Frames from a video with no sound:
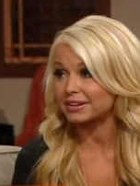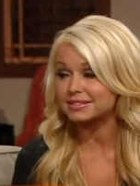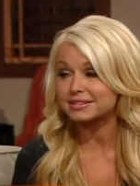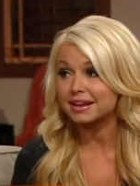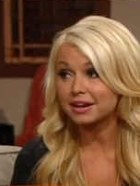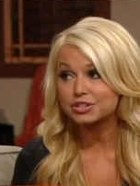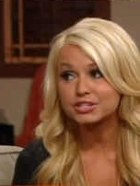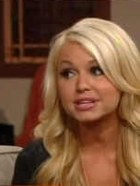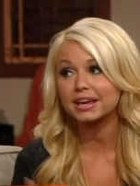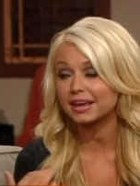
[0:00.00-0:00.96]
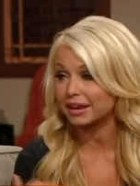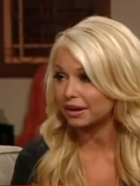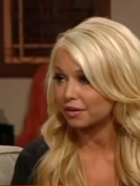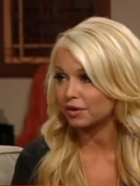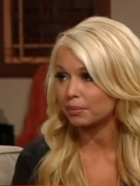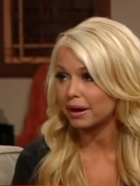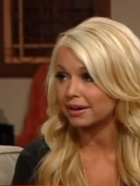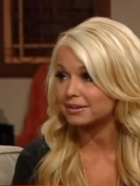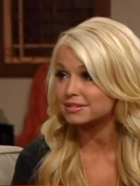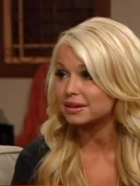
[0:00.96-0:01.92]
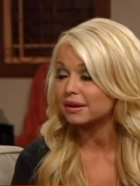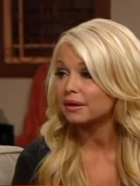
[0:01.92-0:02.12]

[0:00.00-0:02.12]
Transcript: And it's not just taking care of our bodies,